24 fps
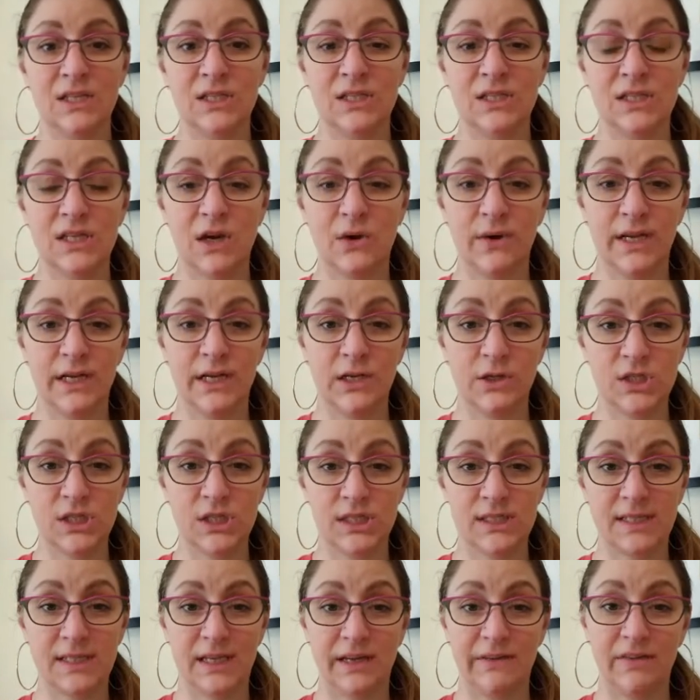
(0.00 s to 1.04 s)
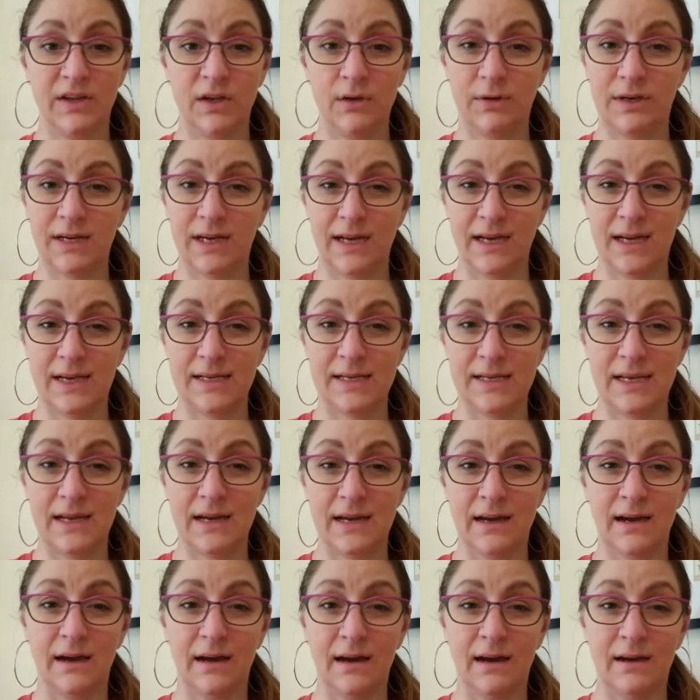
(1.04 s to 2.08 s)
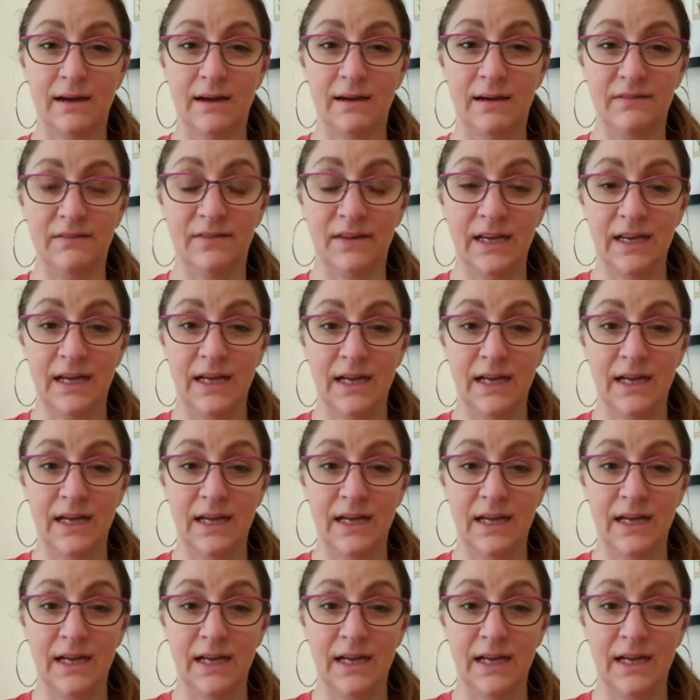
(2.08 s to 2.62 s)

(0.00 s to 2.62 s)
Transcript: So it'll just give you an idea of